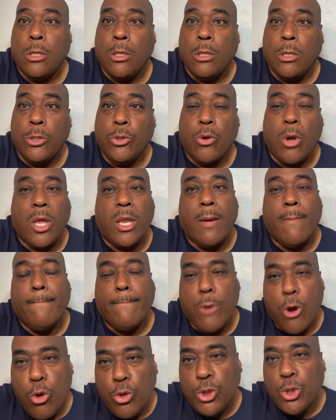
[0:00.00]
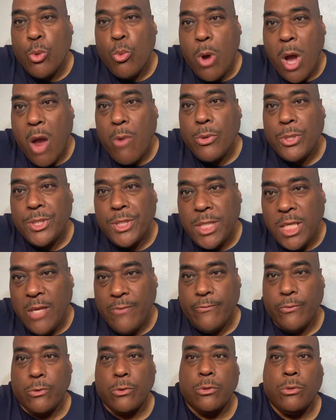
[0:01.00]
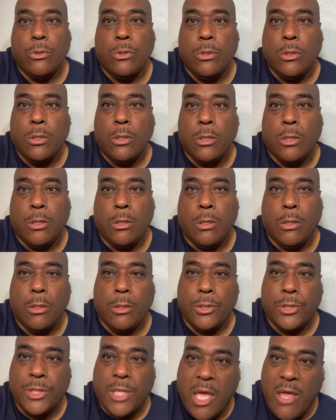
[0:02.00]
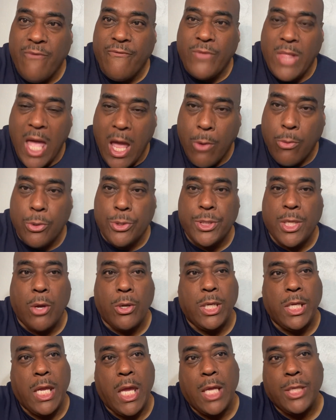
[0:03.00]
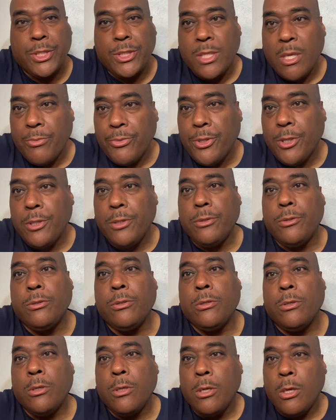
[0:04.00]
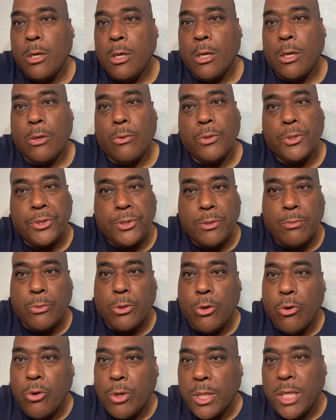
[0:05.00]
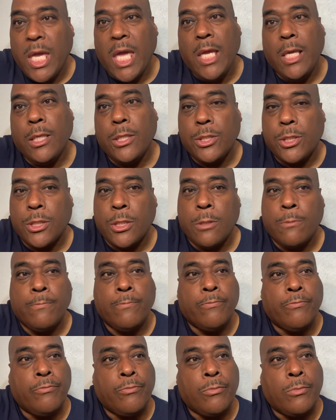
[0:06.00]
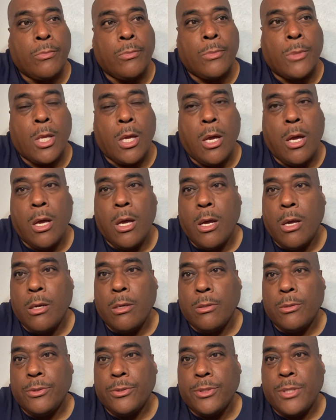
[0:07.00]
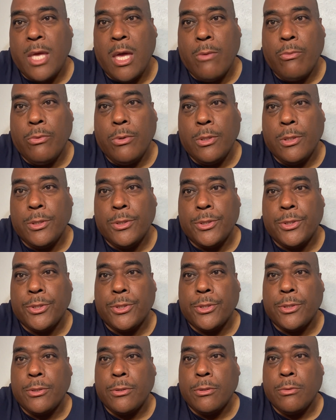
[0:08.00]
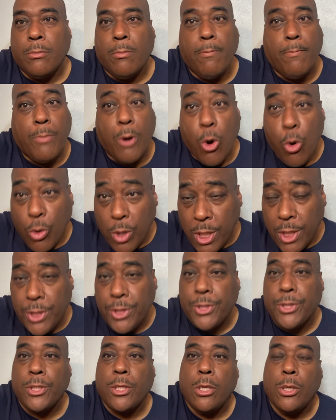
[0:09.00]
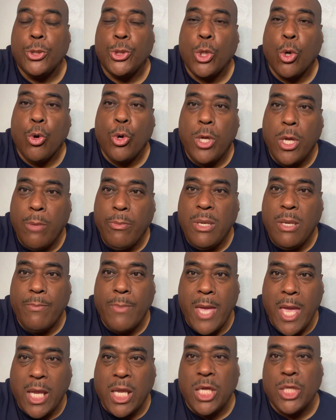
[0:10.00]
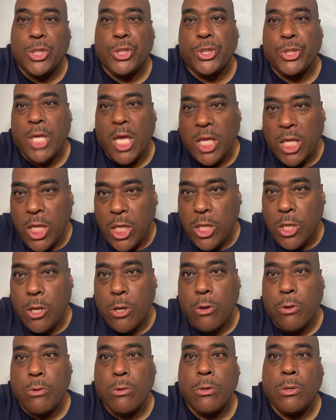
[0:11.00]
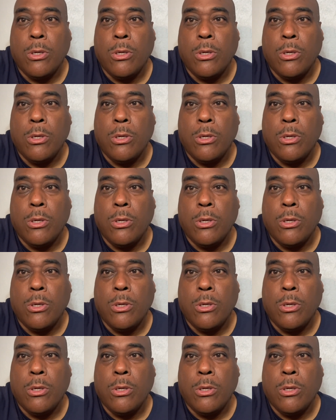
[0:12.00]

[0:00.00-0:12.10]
You got a emerging wide receiver, and Zay Flowers. Now, he had something with some court case that was bogus, so he'll be back in second year.